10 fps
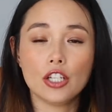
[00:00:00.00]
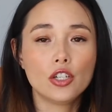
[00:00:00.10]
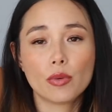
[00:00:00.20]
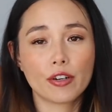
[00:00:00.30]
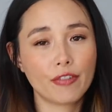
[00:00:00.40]

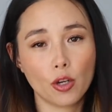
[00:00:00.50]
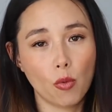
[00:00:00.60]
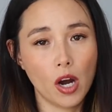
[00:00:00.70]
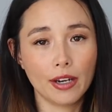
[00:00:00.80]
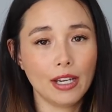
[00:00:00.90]
do whatever you
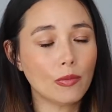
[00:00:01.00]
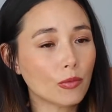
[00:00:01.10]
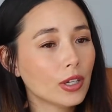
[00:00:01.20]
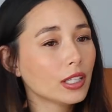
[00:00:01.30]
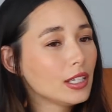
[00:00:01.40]
want. It
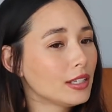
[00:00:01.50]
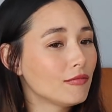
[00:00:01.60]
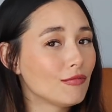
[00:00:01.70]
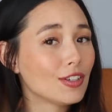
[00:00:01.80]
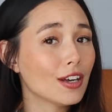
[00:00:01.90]
really
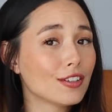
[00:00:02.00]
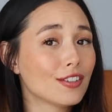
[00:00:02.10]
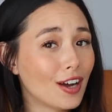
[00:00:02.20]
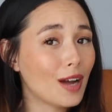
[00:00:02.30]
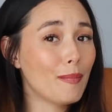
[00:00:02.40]
does
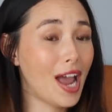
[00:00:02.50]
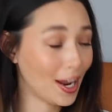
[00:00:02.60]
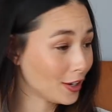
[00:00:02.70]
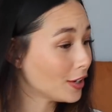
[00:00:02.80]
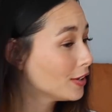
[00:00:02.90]
not
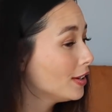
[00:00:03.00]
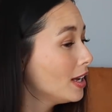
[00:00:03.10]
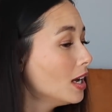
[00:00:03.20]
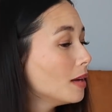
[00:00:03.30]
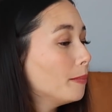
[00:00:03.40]
matter.
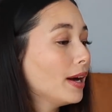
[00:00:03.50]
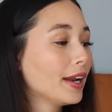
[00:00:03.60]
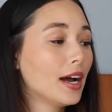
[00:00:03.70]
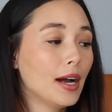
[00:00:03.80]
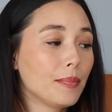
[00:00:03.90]
But
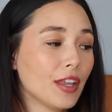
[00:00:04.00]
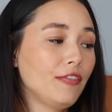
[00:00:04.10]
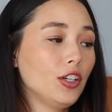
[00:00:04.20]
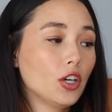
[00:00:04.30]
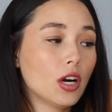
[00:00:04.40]

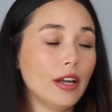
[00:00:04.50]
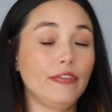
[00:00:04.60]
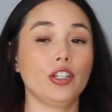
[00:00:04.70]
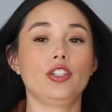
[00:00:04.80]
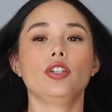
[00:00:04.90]
if you
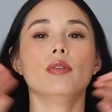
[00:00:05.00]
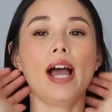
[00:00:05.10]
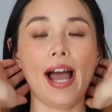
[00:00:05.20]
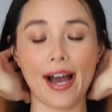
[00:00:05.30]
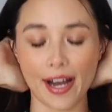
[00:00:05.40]
do
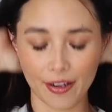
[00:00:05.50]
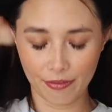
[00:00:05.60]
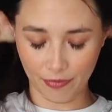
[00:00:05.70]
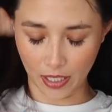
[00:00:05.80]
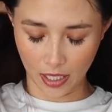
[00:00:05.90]

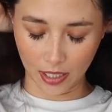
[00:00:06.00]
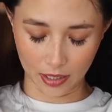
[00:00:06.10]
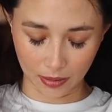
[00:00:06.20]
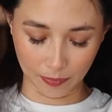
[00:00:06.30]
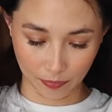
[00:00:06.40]
have
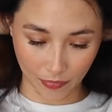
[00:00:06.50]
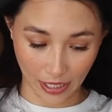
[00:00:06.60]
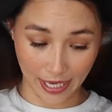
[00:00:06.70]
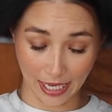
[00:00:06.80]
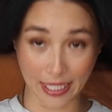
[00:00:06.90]

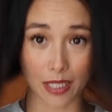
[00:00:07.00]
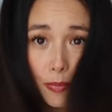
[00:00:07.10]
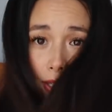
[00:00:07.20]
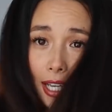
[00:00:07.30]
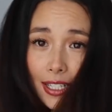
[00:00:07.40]
like a heat
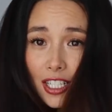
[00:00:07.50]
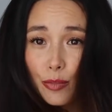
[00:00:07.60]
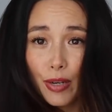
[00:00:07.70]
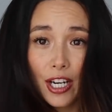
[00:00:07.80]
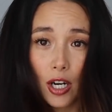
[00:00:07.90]
protectant
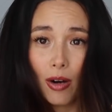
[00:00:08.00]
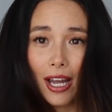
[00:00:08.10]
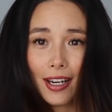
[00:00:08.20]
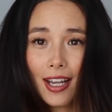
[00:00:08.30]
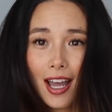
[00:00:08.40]
spray, go
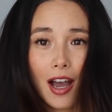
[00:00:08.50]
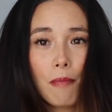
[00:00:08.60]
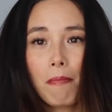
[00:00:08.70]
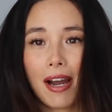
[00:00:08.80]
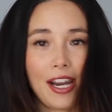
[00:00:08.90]
ahead.
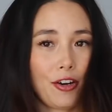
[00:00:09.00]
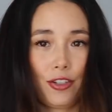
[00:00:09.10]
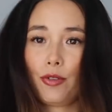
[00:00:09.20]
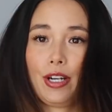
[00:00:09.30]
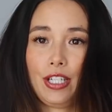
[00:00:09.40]
My hair
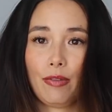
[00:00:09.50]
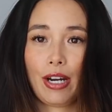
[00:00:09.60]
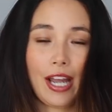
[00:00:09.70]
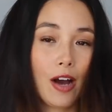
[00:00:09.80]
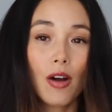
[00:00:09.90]
is crazy
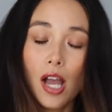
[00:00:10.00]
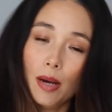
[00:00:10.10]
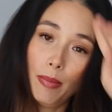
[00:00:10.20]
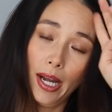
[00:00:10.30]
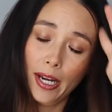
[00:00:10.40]
right now,
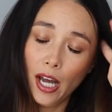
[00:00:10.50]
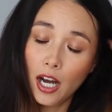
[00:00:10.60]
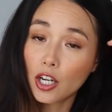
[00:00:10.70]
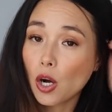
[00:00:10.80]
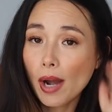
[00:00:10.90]

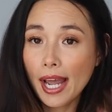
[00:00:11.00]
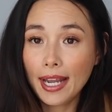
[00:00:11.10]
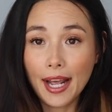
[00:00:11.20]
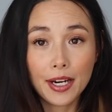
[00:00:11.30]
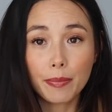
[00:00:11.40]
but go
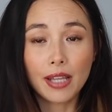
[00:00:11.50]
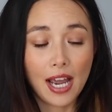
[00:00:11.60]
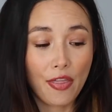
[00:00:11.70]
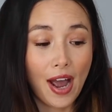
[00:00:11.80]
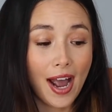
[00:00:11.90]
ahead and
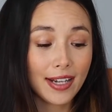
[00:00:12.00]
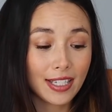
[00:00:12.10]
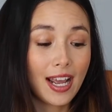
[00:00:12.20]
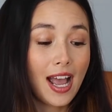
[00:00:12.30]
apply that.